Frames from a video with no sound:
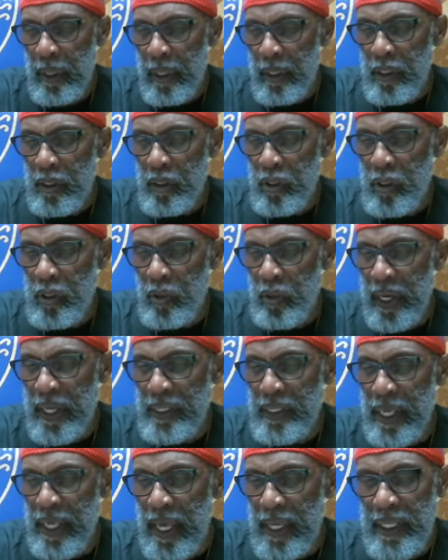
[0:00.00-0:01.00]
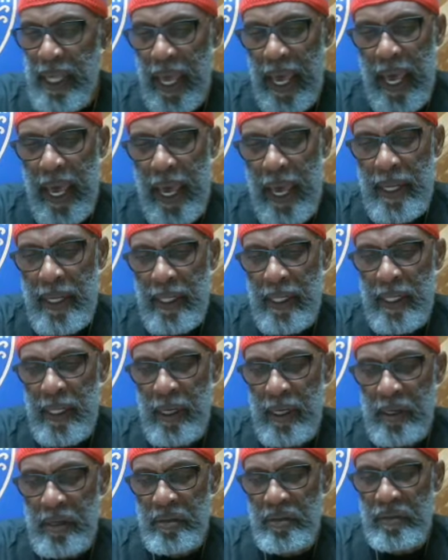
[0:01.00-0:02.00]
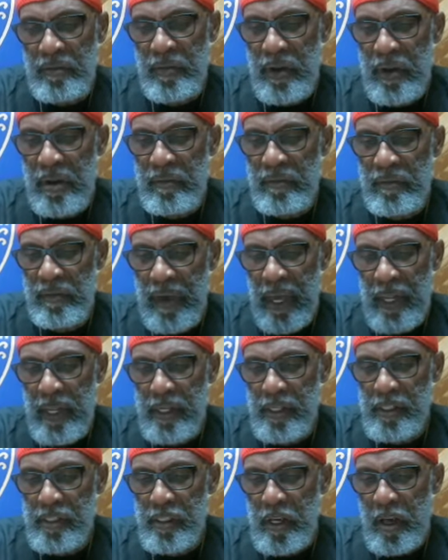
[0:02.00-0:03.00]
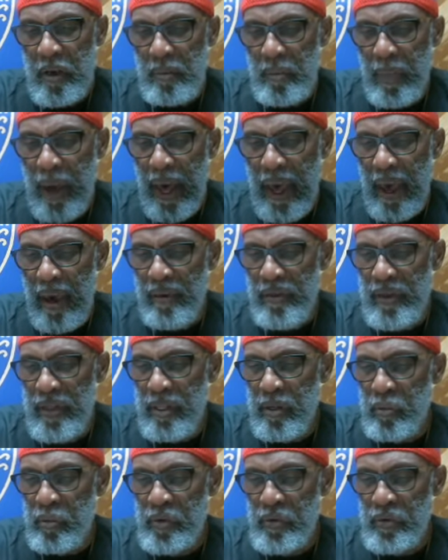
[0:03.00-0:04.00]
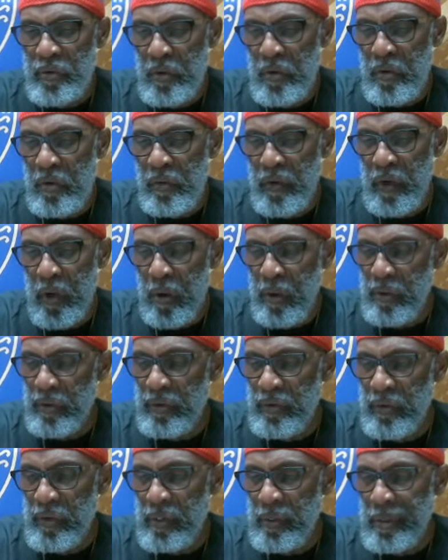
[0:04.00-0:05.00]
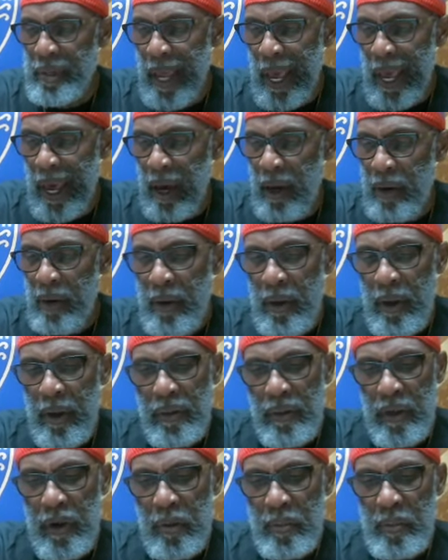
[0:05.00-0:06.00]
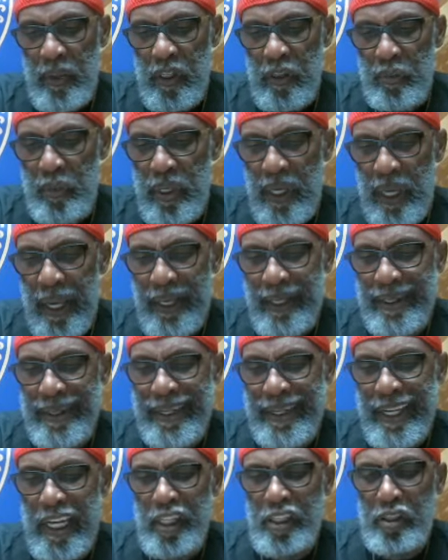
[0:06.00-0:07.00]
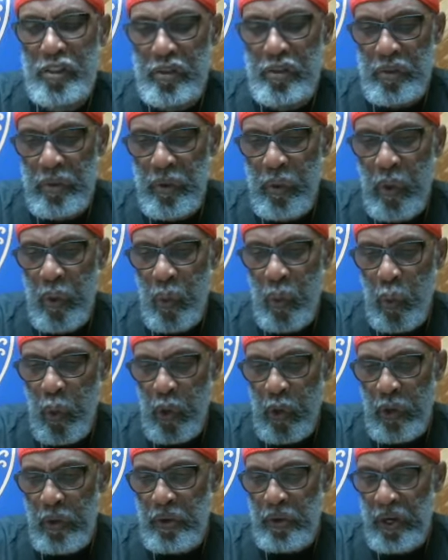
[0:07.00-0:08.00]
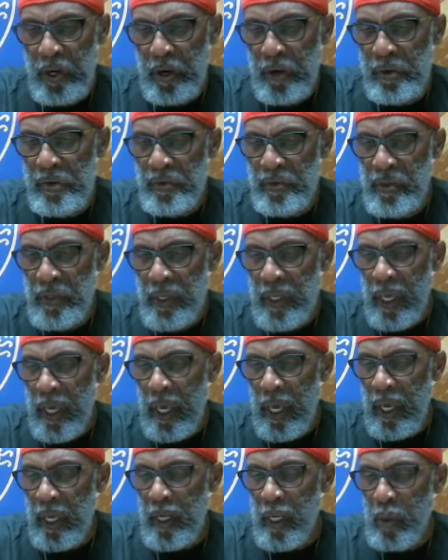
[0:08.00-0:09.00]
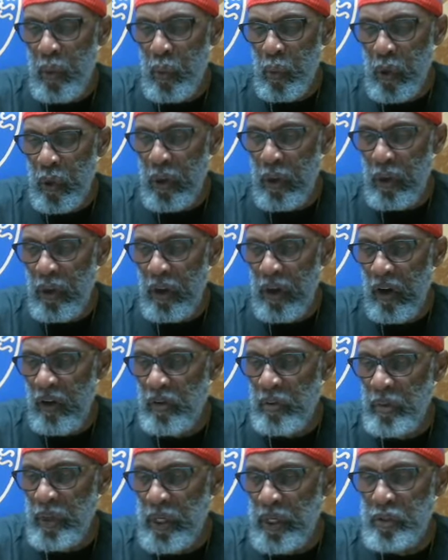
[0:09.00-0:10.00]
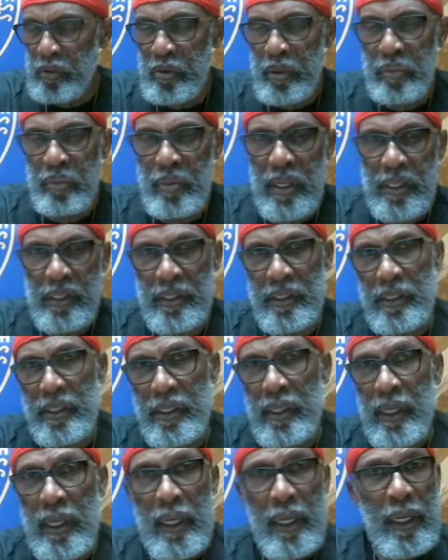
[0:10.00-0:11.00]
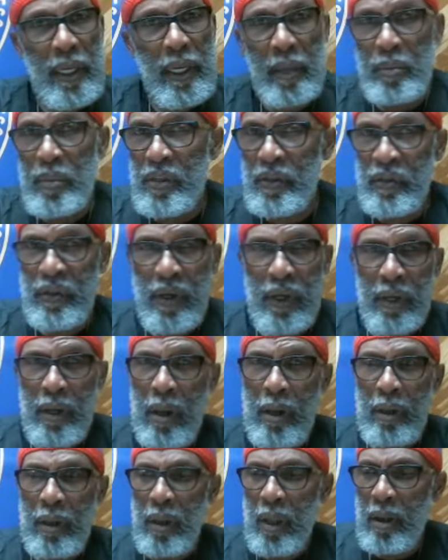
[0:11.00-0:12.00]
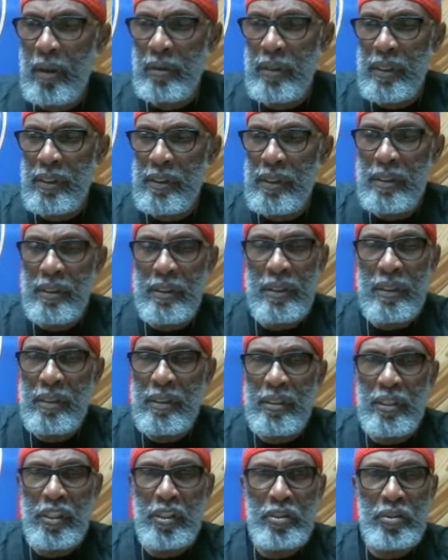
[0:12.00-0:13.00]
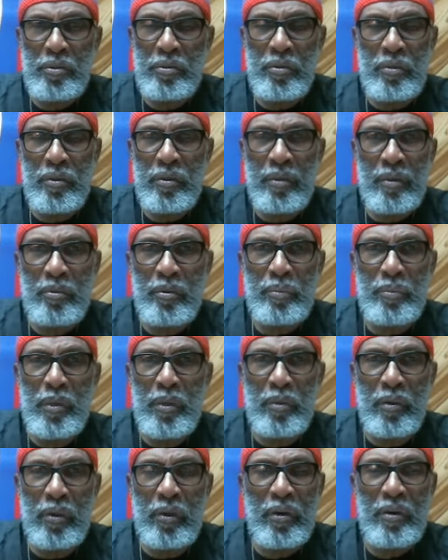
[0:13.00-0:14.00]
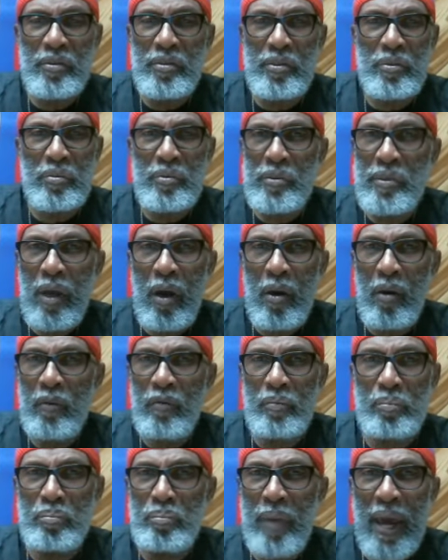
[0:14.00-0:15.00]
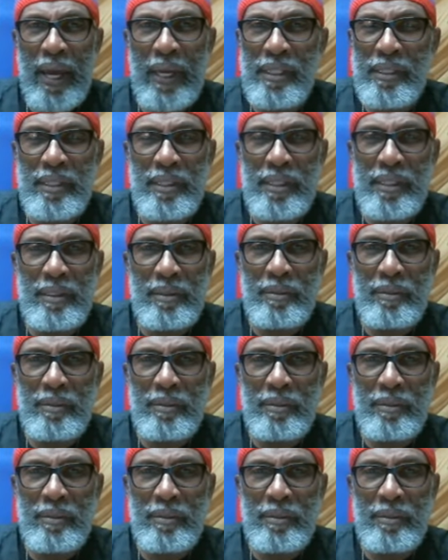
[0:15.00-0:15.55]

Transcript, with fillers: The U.S. has had an unfair advantage by having the reserve currency. Now, there must be a digital world currency and a world government to administer it. I've been saying all along that this, this, digital cryptocurrency was all bankers,